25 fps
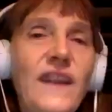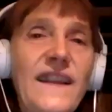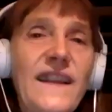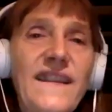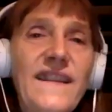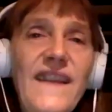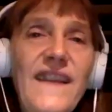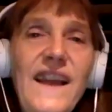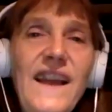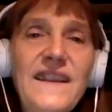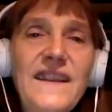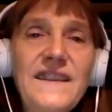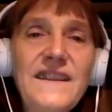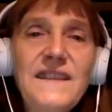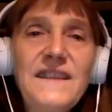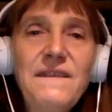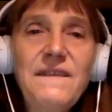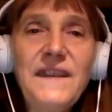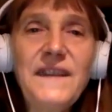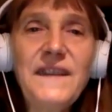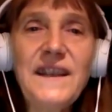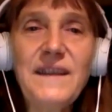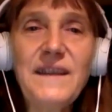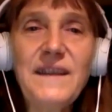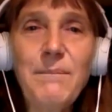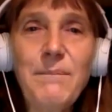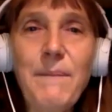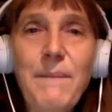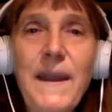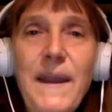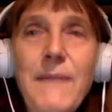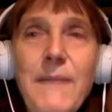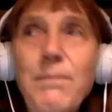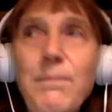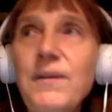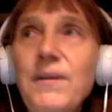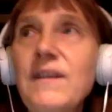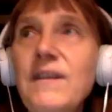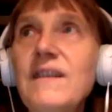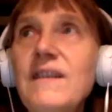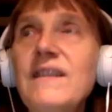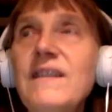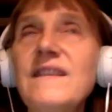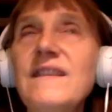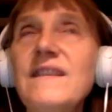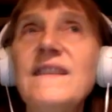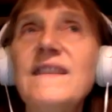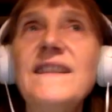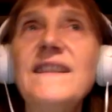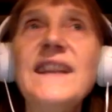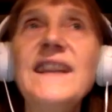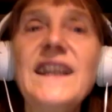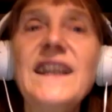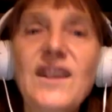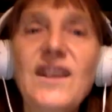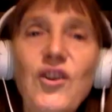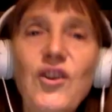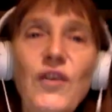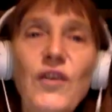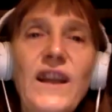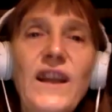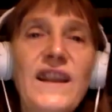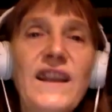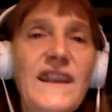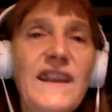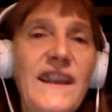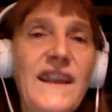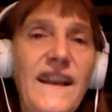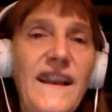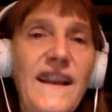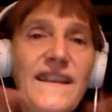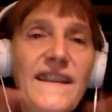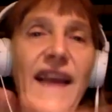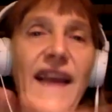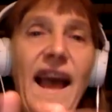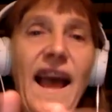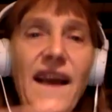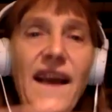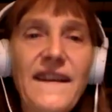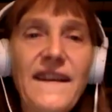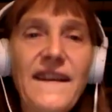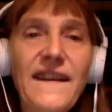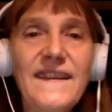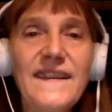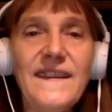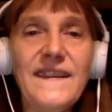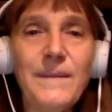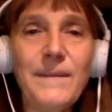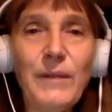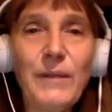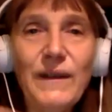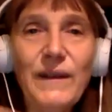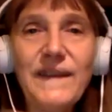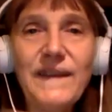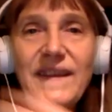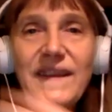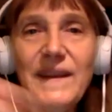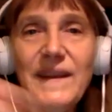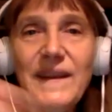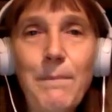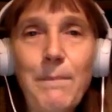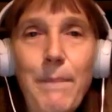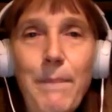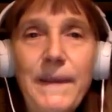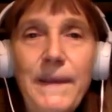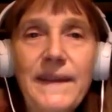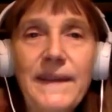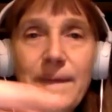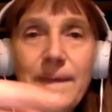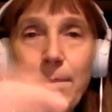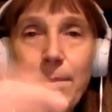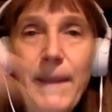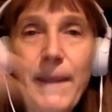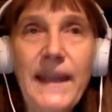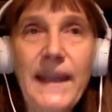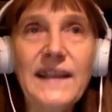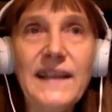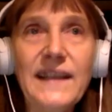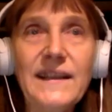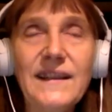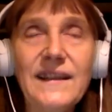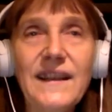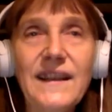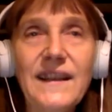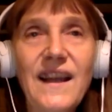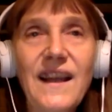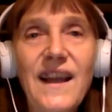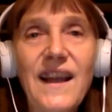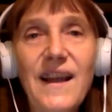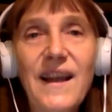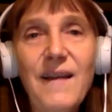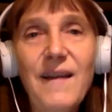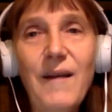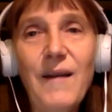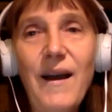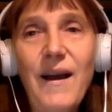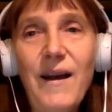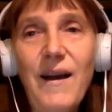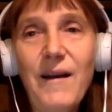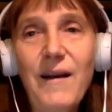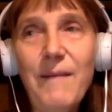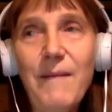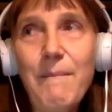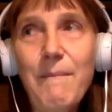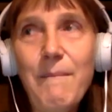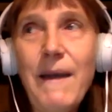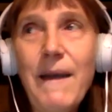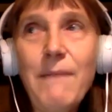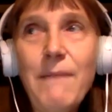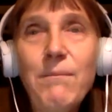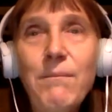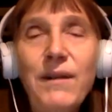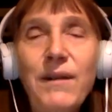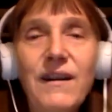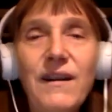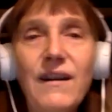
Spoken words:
scientific paper thing, like he has access because he is paid member